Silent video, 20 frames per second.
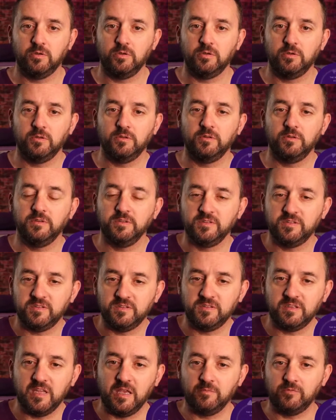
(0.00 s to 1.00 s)
the
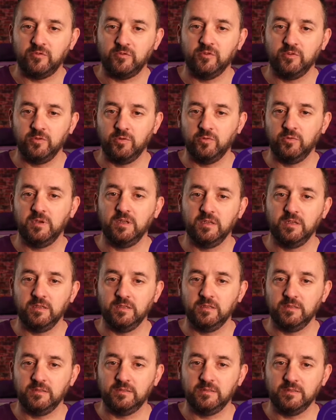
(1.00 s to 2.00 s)
steps that you need
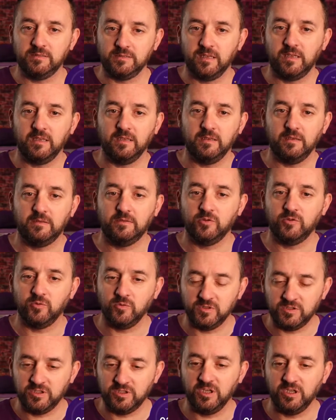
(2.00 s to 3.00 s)
to take to
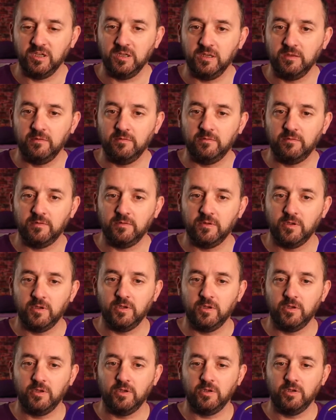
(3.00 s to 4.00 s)
achieve
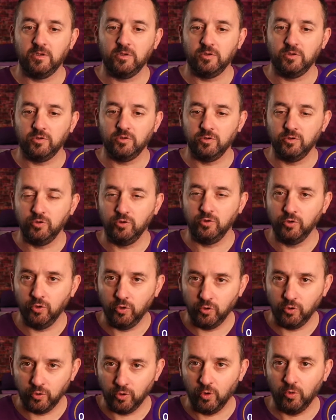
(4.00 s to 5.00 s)
your
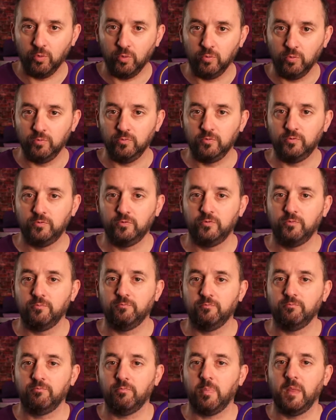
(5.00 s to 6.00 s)
goals
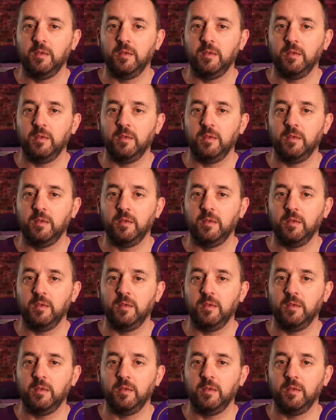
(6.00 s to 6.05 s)
in a